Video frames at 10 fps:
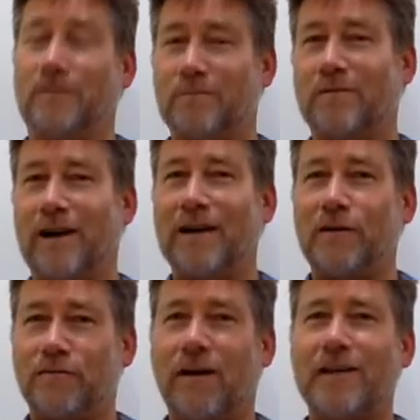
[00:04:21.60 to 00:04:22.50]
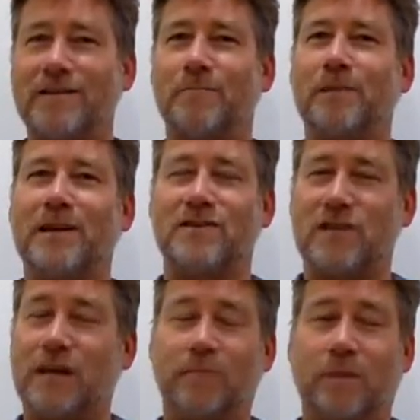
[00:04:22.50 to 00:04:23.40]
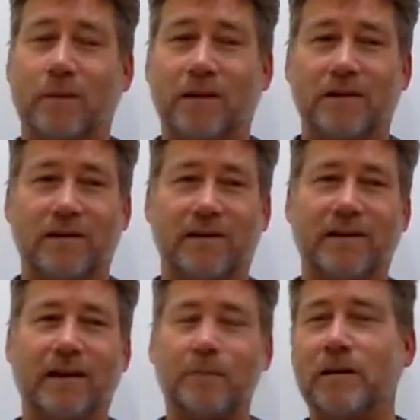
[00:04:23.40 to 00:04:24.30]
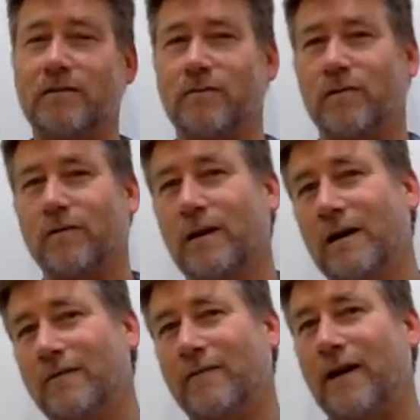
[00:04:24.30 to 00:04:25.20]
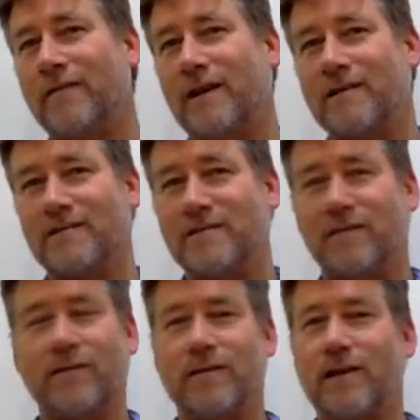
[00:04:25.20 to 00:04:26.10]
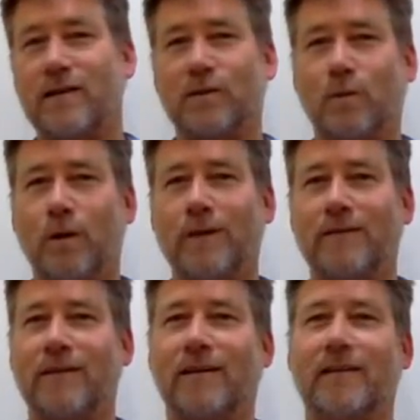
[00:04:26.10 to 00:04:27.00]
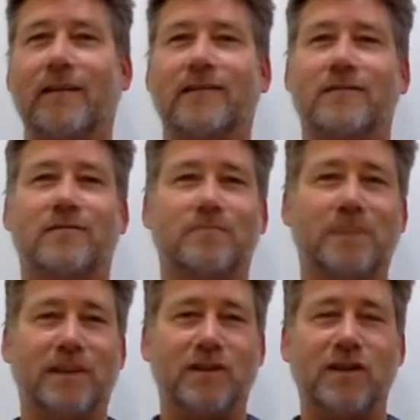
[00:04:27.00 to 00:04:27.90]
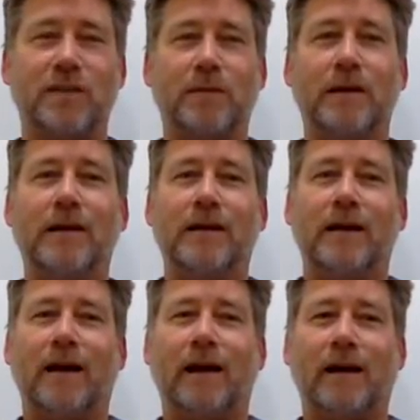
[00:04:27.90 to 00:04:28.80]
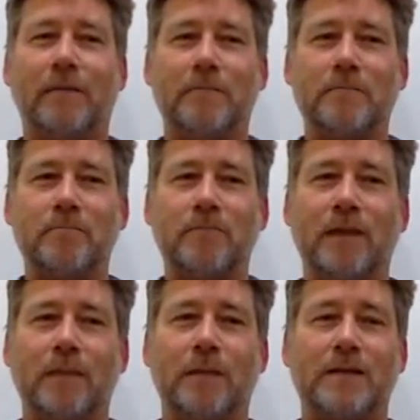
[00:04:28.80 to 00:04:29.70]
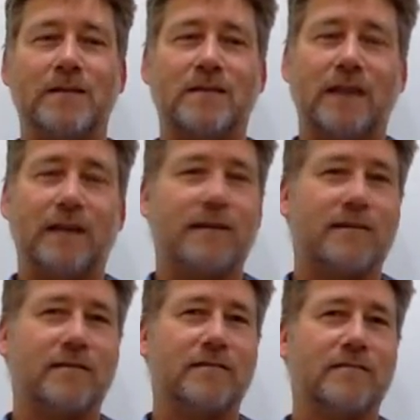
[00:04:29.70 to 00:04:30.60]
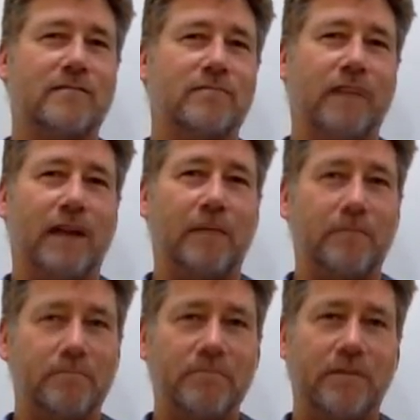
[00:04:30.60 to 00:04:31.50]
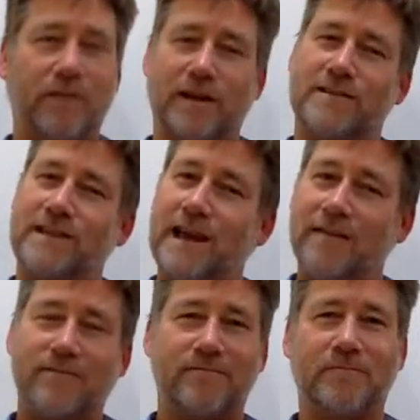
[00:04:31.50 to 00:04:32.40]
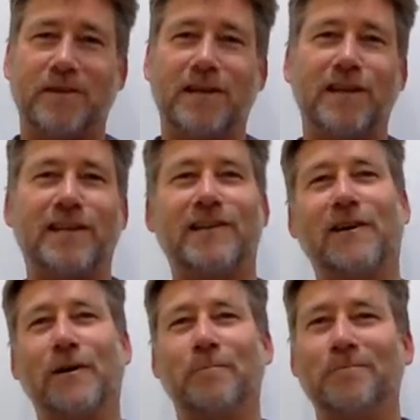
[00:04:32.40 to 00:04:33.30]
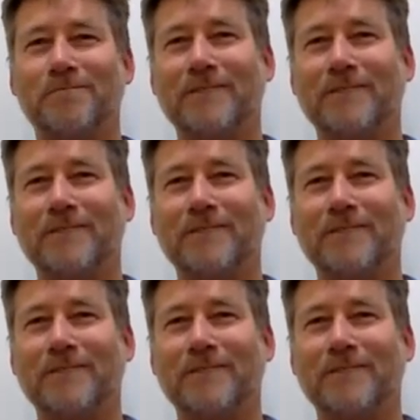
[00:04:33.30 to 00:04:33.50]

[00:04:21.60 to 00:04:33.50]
provided you find someplace cheap. I mean, you can get meals for 5,000, 7,000 won, and that's pretty cheap. If you're going to save, you need to eat at home.